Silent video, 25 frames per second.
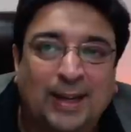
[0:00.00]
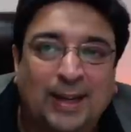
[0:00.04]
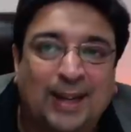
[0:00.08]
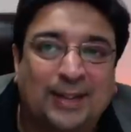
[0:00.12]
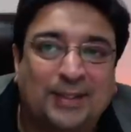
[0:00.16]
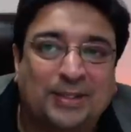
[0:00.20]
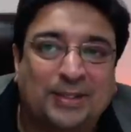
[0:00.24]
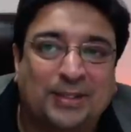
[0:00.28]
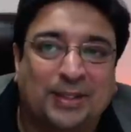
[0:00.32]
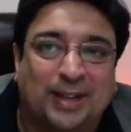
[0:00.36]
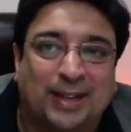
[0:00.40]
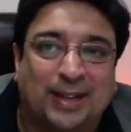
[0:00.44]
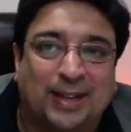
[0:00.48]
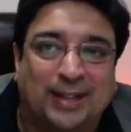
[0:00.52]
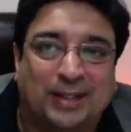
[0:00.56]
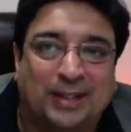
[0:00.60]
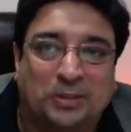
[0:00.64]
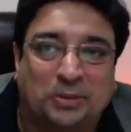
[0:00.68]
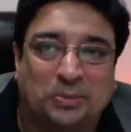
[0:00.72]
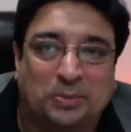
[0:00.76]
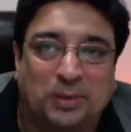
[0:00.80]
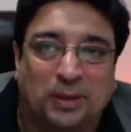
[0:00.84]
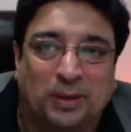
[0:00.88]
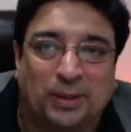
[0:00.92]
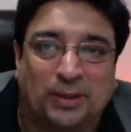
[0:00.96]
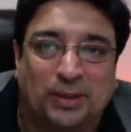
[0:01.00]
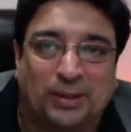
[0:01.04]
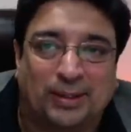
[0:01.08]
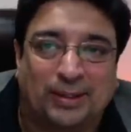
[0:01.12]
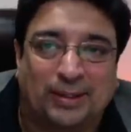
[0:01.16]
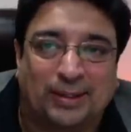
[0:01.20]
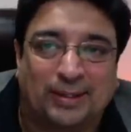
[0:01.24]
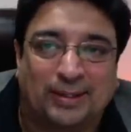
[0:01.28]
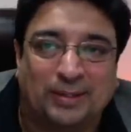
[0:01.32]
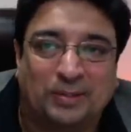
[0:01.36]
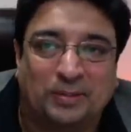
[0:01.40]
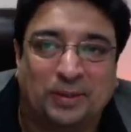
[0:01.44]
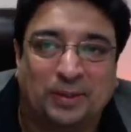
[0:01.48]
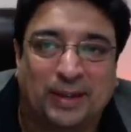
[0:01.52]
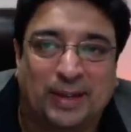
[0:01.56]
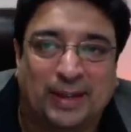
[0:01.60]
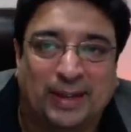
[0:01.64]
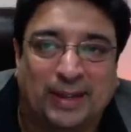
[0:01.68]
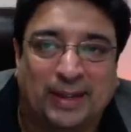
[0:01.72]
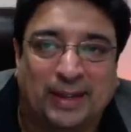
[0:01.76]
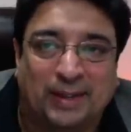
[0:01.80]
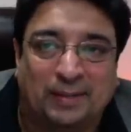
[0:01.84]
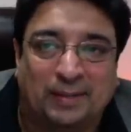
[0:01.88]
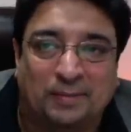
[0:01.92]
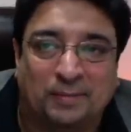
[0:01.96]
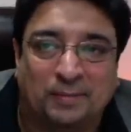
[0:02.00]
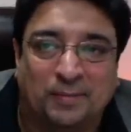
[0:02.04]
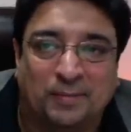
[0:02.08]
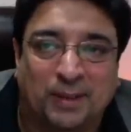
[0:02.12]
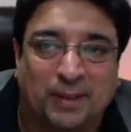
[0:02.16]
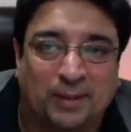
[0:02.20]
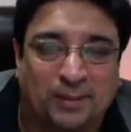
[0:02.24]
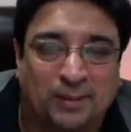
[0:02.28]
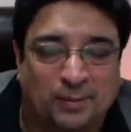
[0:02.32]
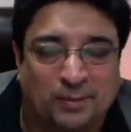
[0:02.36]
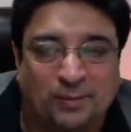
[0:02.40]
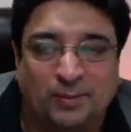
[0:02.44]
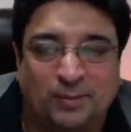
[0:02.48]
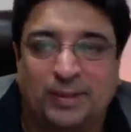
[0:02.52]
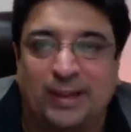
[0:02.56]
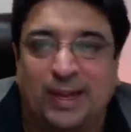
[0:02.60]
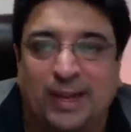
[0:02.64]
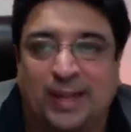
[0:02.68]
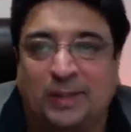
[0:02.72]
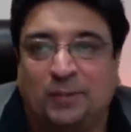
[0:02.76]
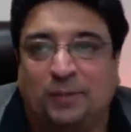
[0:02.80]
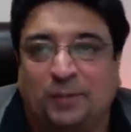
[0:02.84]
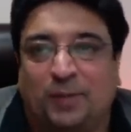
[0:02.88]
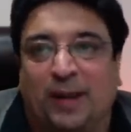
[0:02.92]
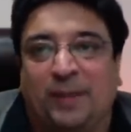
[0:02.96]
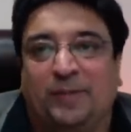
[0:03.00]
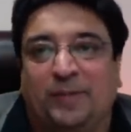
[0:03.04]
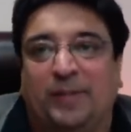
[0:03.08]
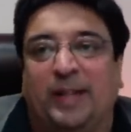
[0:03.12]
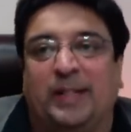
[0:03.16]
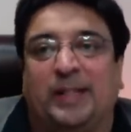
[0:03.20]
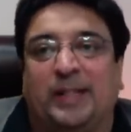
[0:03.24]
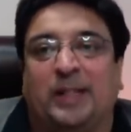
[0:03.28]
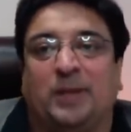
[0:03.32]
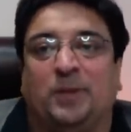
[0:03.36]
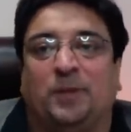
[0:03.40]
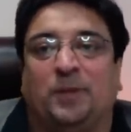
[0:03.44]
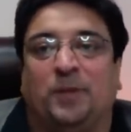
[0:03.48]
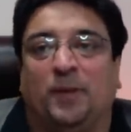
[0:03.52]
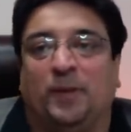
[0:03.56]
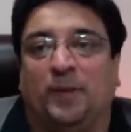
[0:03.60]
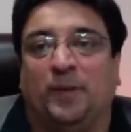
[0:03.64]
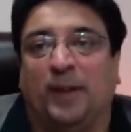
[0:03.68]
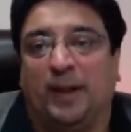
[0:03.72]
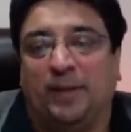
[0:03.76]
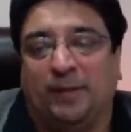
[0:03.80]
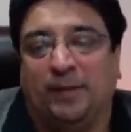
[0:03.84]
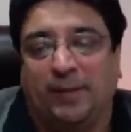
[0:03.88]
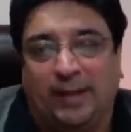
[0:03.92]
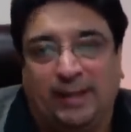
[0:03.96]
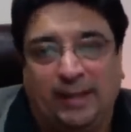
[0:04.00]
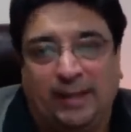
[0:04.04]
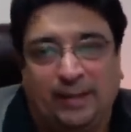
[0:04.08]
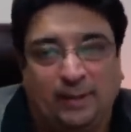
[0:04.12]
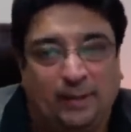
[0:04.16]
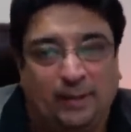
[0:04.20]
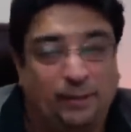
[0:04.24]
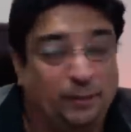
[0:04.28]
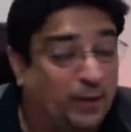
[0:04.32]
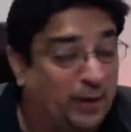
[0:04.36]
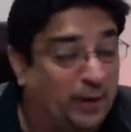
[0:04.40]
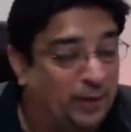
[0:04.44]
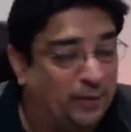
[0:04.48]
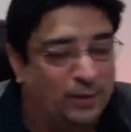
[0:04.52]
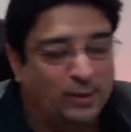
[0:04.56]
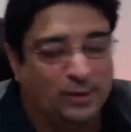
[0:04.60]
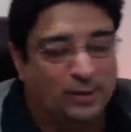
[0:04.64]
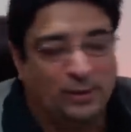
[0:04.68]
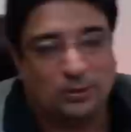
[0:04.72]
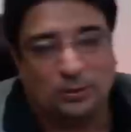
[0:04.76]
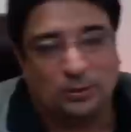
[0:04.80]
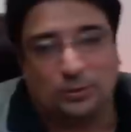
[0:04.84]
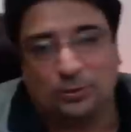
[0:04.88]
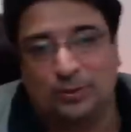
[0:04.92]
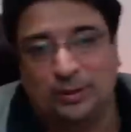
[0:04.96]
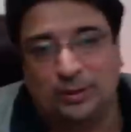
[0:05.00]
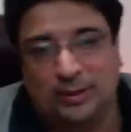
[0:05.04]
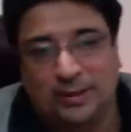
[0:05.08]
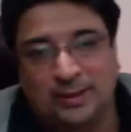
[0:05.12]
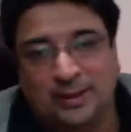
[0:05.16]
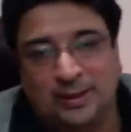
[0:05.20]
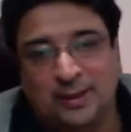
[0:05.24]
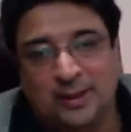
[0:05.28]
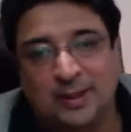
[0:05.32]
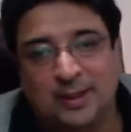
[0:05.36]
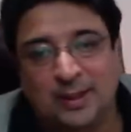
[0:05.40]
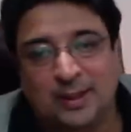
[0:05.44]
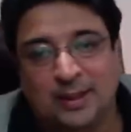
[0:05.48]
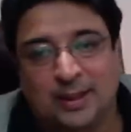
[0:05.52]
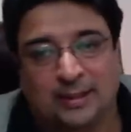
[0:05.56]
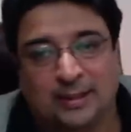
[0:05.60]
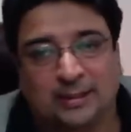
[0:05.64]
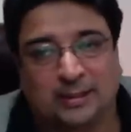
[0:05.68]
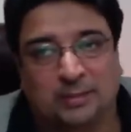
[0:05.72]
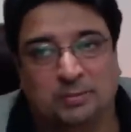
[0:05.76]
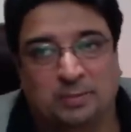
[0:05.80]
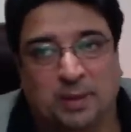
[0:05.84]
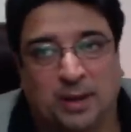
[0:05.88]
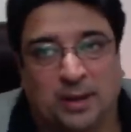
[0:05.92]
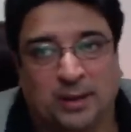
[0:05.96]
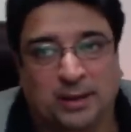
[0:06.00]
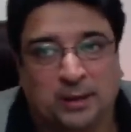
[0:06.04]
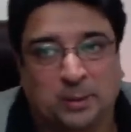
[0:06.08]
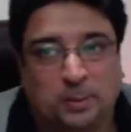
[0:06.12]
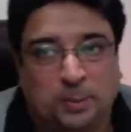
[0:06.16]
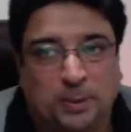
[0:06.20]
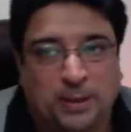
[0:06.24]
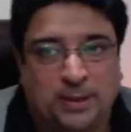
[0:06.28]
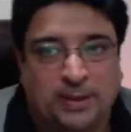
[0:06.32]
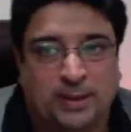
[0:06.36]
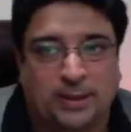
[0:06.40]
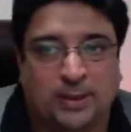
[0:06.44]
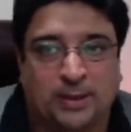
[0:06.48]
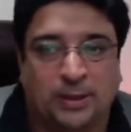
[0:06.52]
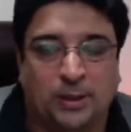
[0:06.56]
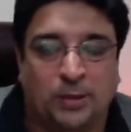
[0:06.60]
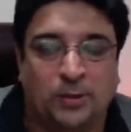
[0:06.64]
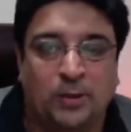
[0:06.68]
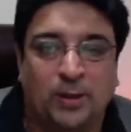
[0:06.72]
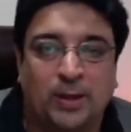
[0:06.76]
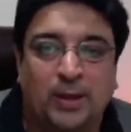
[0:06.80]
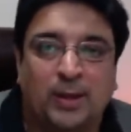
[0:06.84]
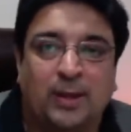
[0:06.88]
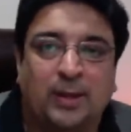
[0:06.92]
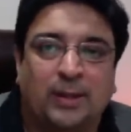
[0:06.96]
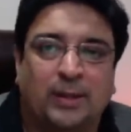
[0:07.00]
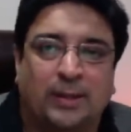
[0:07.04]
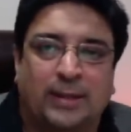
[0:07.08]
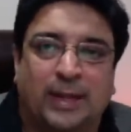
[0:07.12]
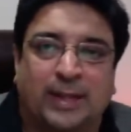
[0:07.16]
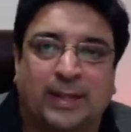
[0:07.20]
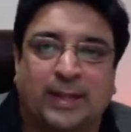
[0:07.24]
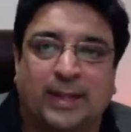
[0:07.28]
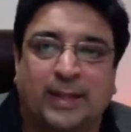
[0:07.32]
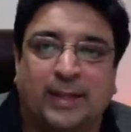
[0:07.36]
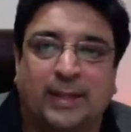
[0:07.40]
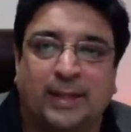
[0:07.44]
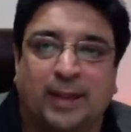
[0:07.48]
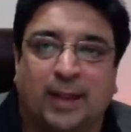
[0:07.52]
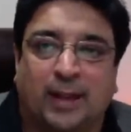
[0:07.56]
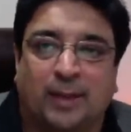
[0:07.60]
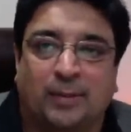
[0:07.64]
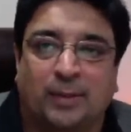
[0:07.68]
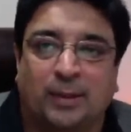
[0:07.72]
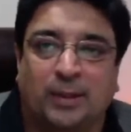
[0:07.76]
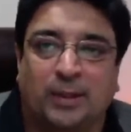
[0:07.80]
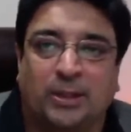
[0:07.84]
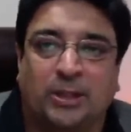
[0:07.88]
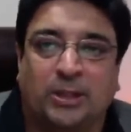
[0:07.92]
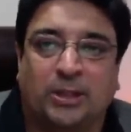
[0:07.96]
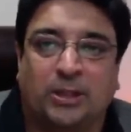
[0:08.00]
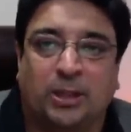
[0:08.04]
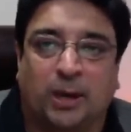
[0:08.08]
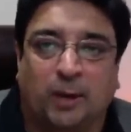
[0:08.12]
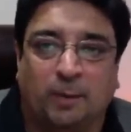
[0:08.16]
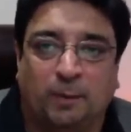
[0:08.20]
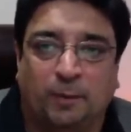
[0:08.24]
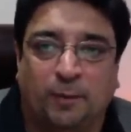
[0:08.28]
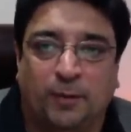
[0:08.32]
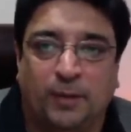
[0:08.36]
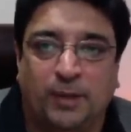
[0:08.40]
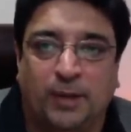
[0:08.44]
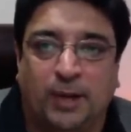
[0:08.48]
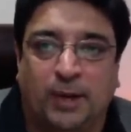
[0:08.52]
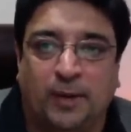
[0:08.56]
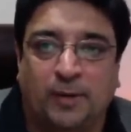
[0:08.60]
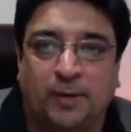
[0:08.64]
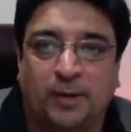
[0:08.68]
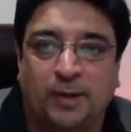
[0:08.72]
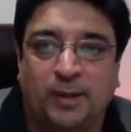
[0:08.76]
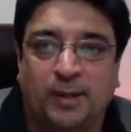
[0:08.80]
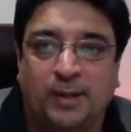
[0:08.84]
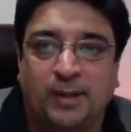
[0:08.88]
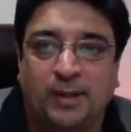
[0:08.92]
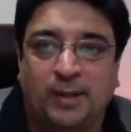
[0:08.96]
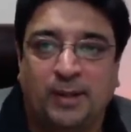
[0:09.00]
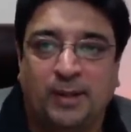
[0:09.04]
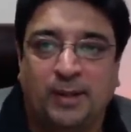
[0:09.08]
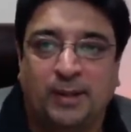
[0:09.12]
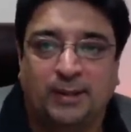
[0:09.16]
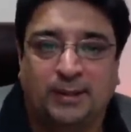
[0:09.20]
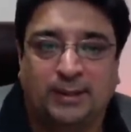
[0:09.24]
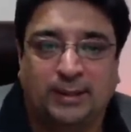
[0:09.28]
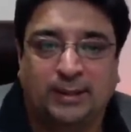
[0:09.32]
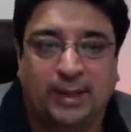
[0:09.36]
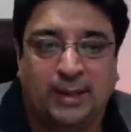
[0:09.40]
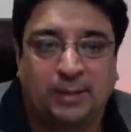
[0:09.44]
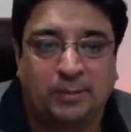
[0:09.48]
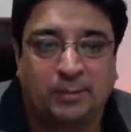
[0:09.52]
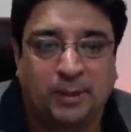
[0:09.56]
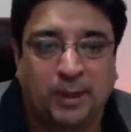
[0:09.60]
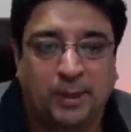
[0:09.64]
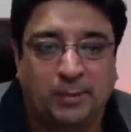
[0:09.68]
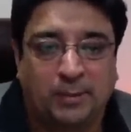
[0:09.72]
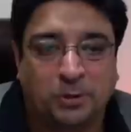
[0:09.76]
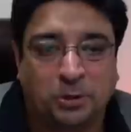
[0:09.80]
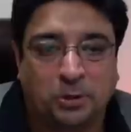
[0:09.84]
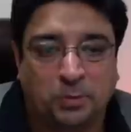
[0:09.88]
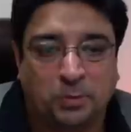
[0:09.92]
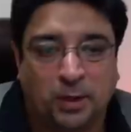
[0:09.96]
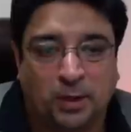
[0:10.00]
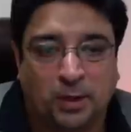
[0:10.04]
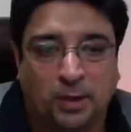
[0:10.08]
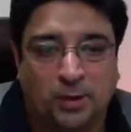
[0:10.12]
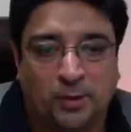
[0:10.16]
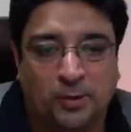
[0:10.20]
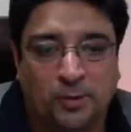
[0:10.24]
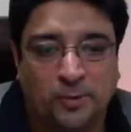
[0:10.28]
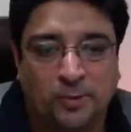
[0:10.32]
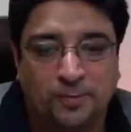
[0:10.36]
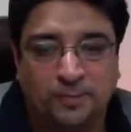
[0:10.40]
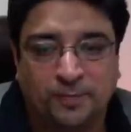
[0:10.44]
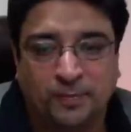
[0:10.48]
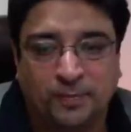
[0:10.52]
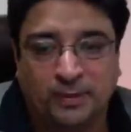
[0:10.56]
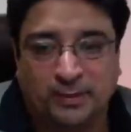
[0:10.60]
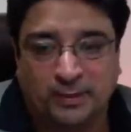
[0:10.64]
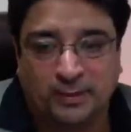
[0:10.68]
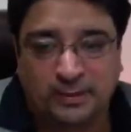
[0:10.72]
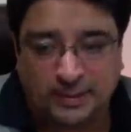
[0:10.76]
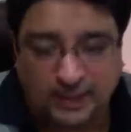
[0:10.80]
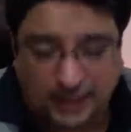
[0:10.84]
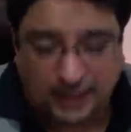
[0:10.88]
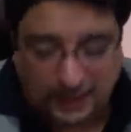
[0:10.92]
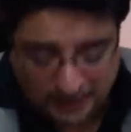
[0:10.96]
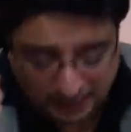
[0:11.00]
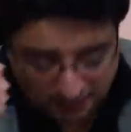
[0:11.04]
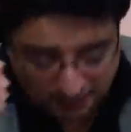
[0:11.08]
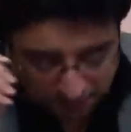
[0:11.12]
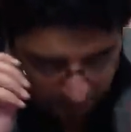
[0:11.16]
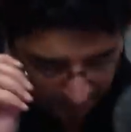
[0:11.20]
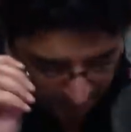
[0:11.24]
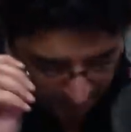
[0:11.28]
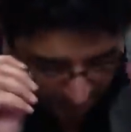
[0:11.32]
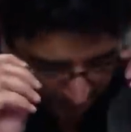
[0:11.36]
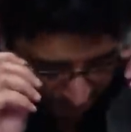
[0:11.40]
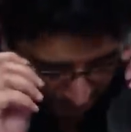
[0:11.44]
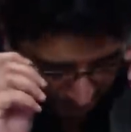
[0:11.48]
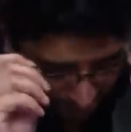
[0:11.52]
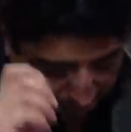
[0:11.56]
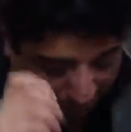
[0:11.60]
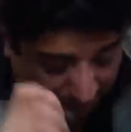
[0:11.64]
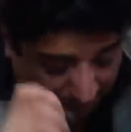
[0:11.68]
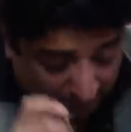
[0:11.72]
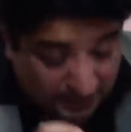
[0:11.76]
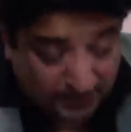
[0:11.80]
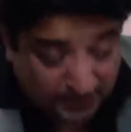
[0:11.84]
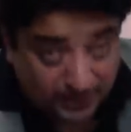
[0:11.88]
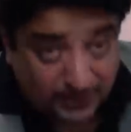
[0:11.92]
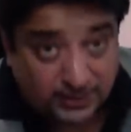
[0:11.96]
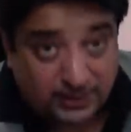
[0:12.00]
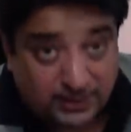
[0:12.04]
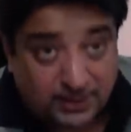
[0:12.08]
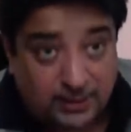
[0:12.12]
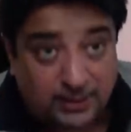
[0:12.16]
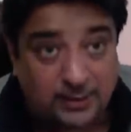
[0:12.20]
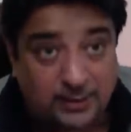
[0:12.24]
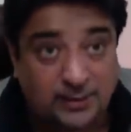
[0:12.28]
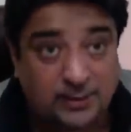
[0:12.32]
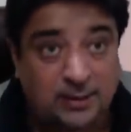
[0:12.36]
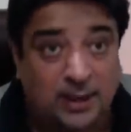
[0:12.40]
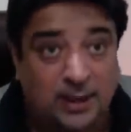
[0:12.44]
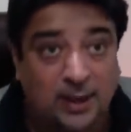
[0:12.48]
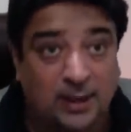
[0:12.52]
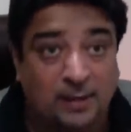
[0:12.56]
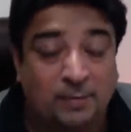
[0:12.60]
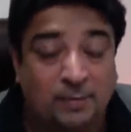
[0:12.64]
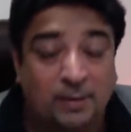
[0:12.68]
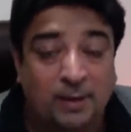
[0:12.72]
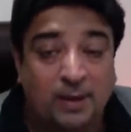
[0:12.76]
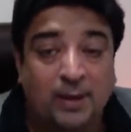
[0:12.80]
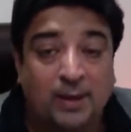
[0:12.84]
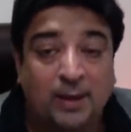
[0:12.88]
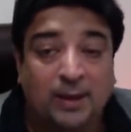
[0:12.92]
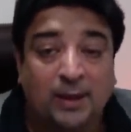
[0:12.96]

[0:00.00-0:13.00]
I'll try it tomorrow when I come. Next 5 days is for Fiverr anyway, Fiverr, Guru, and other marketplaces. So that's it. I'm going to stop for now. Same time tomorrow, 9 p.m. Pakistan Standard Time.